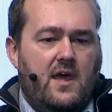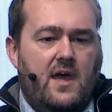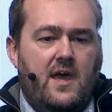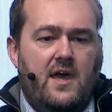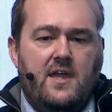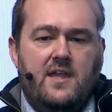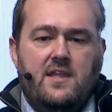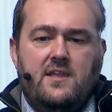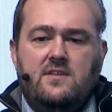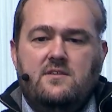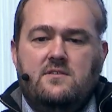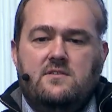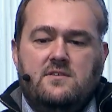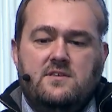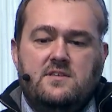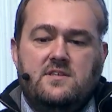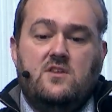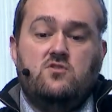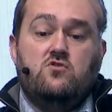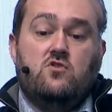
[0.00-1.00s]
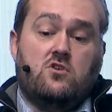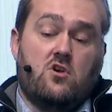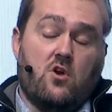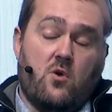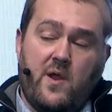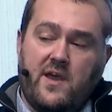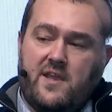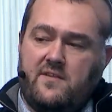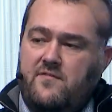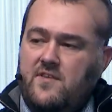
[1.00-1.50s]
and then you
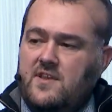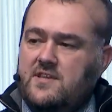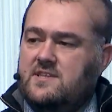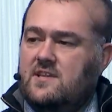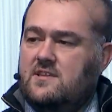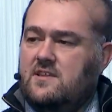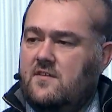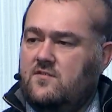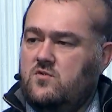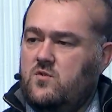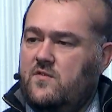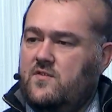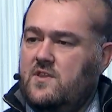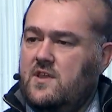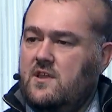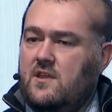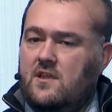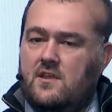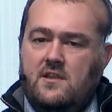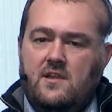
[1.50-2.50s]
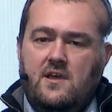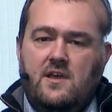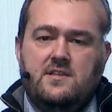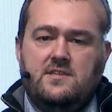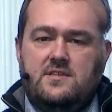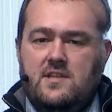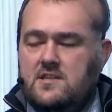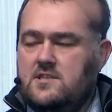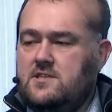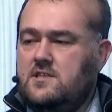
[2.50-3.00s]
correct things that are drifting,
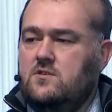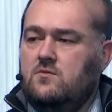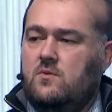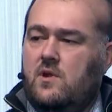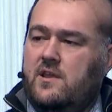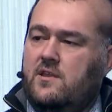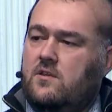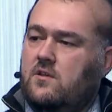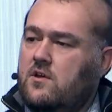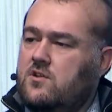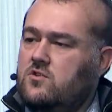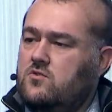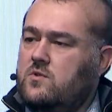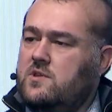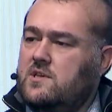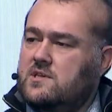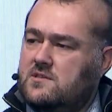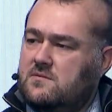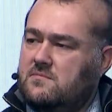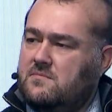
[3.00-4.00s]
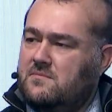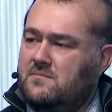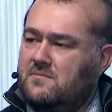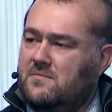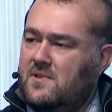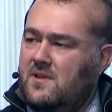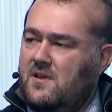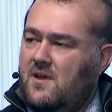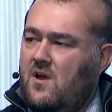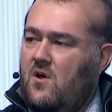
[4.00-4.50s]
and then see you later in 2 years.
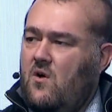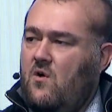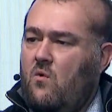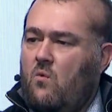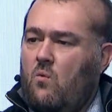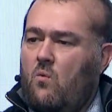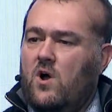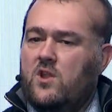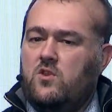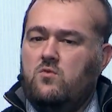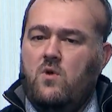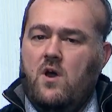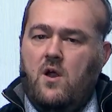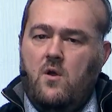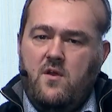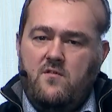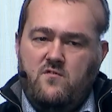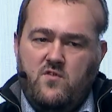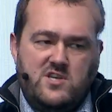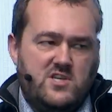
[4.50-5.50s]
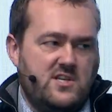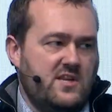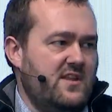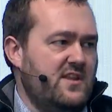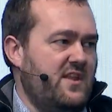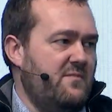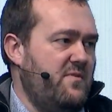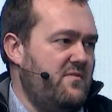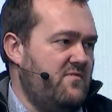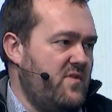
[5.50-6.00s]
What we are leveraging
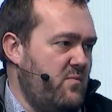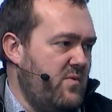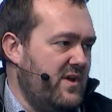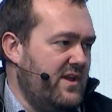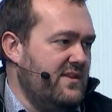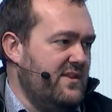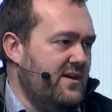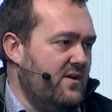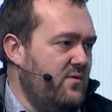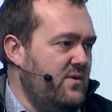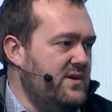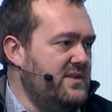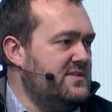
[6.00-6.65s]
in IP Fabric now